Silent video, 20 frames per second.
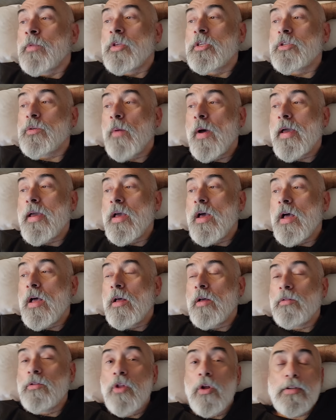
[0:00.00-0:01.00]
So
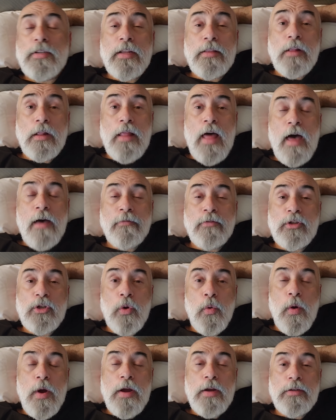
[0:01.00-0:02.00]
I looked in the
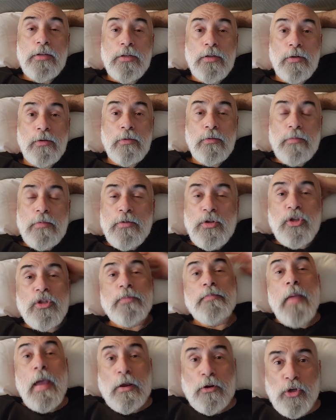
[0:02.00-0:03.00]
lavatory to
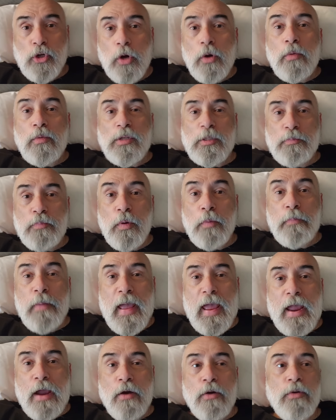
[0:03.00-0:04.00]
just make sure it was
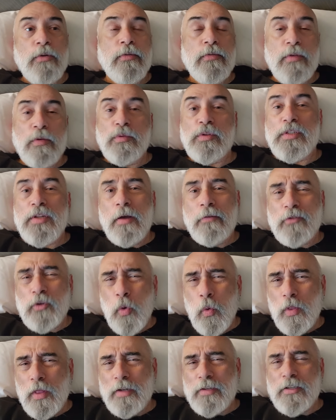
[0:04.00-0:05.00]
prepared. There was enough
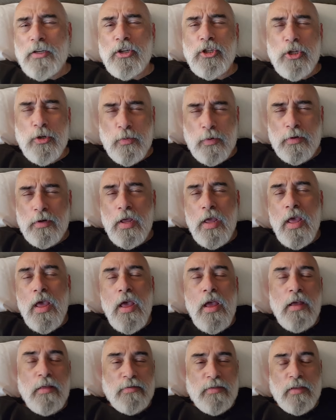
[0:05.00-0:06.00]
toilet tissue and
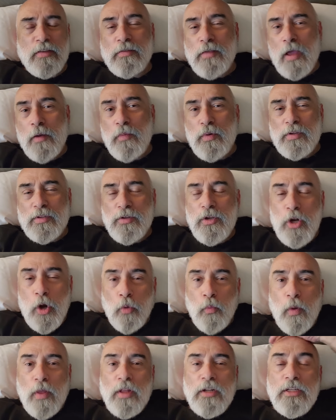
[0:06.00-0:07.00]
it was,
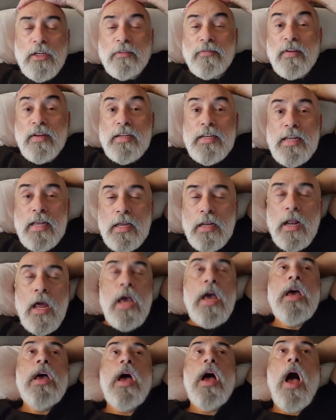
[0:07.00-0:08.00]
relatively neat.
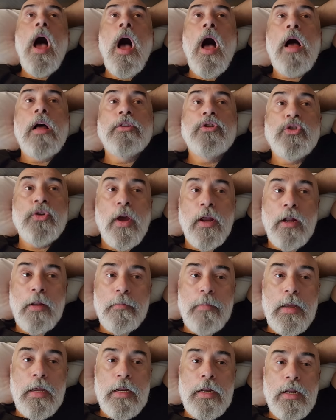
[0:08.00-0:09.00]
A
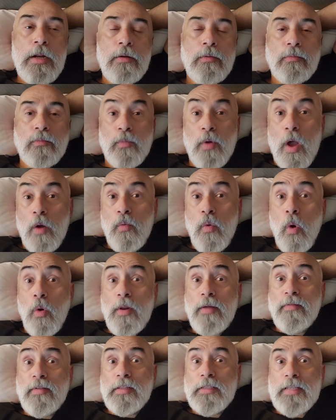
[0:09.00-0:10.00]
gentleman, well, I
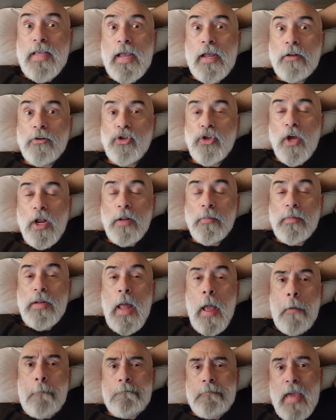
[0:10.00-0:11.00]
won't even say a
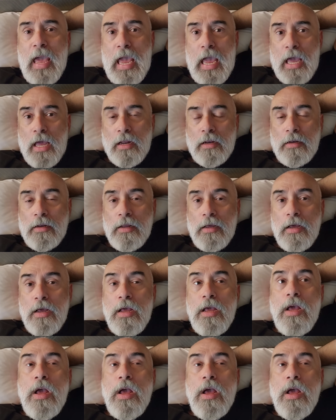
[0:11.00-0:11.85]
gentleman, a man,